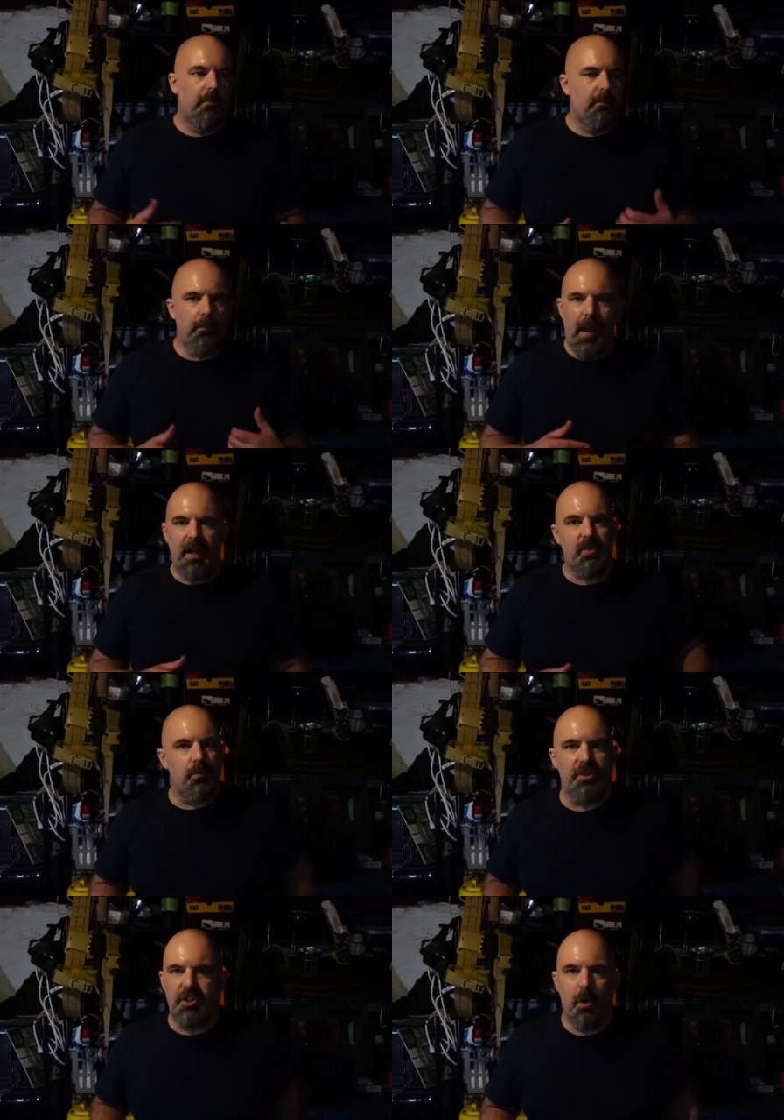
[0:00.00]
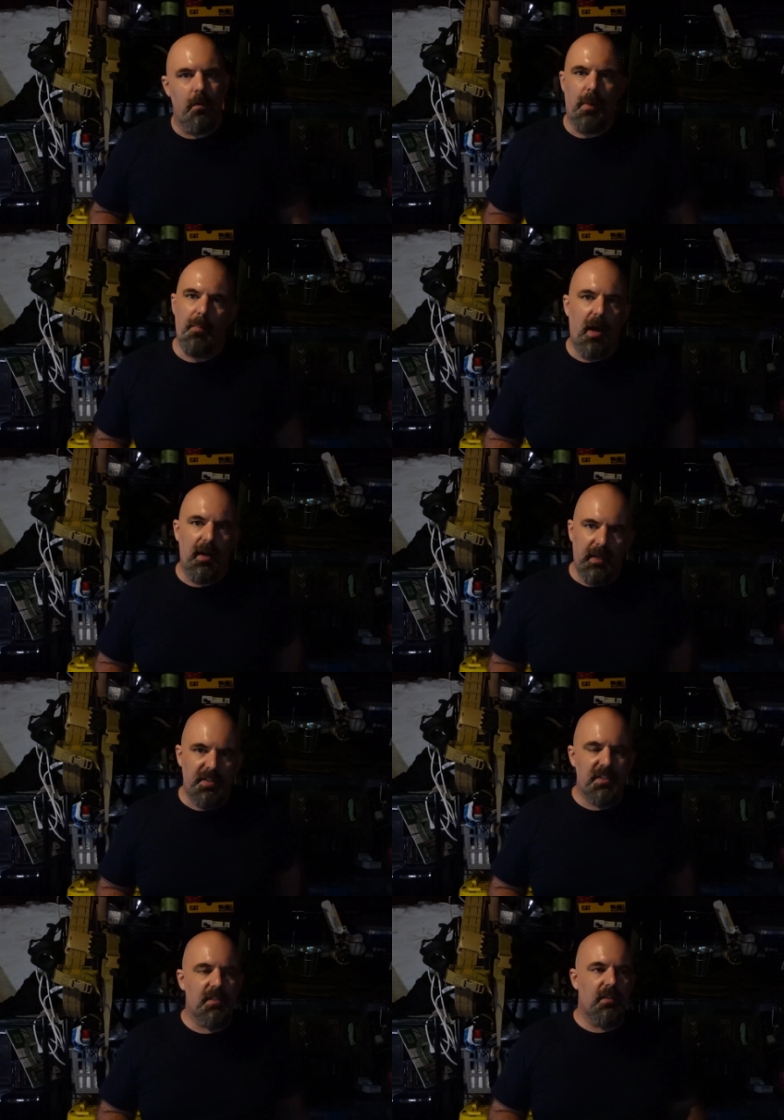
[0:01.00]
mags would just go in my
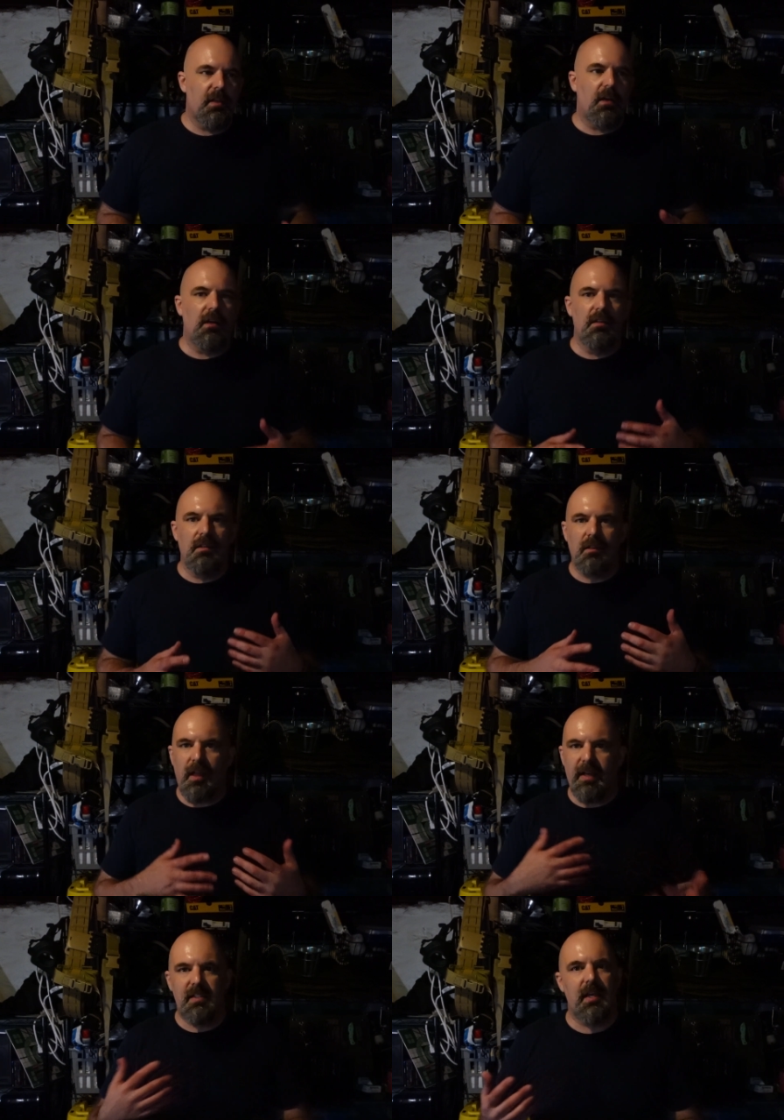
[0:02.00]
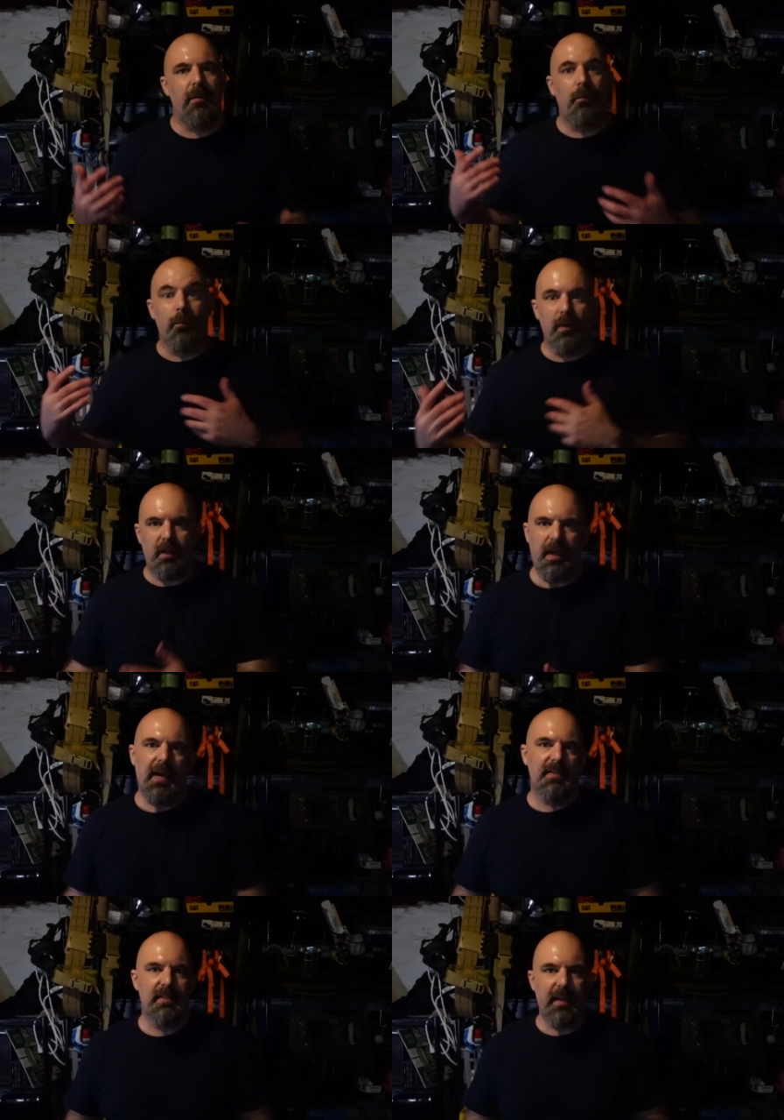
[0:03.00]
pockets unless I really
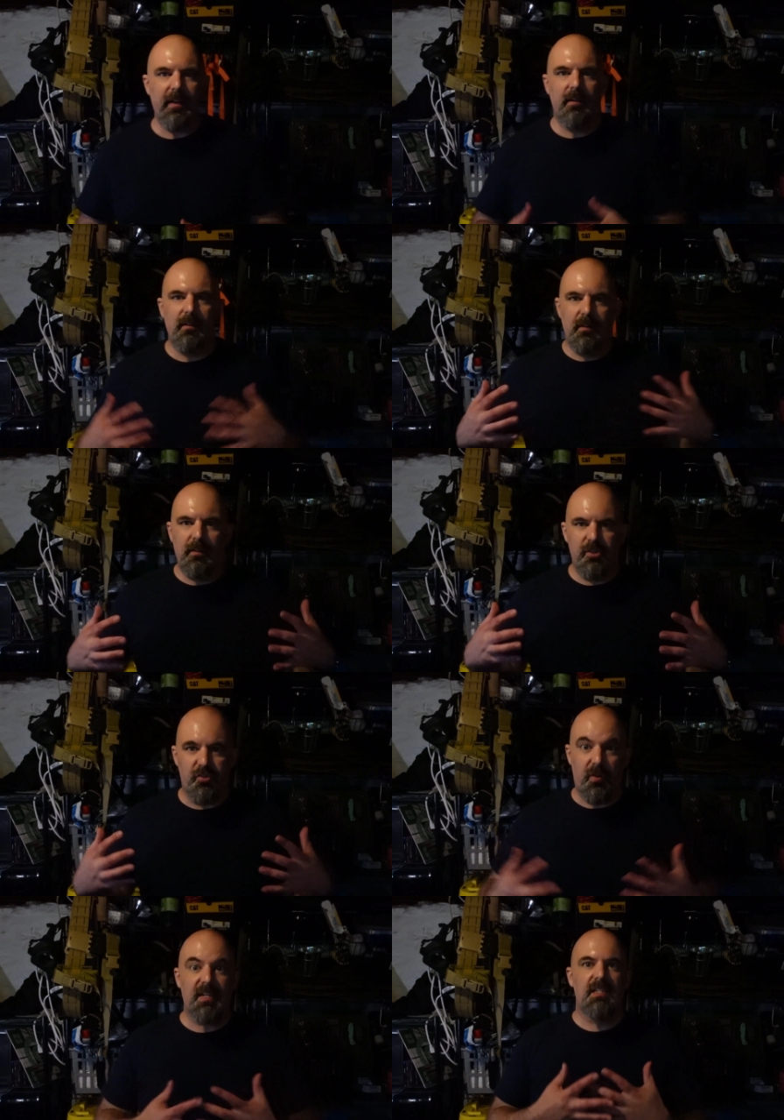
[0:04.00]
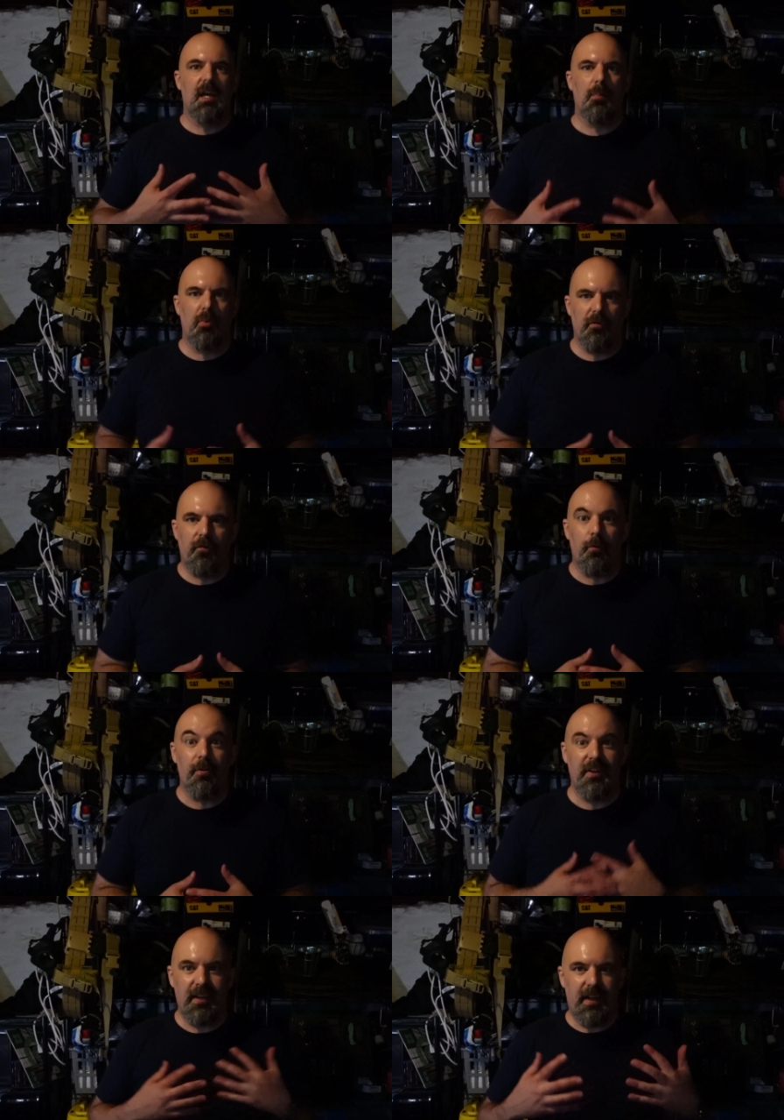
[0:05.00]
had to get dressed up for
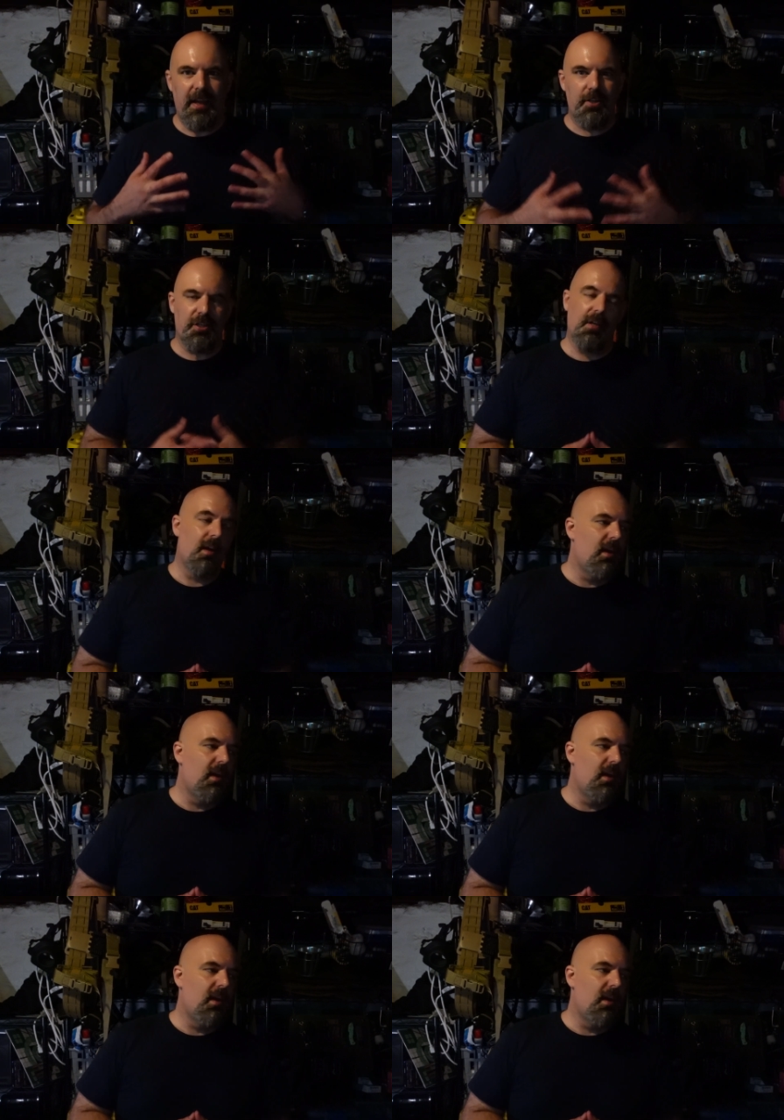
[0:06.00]
the occasion.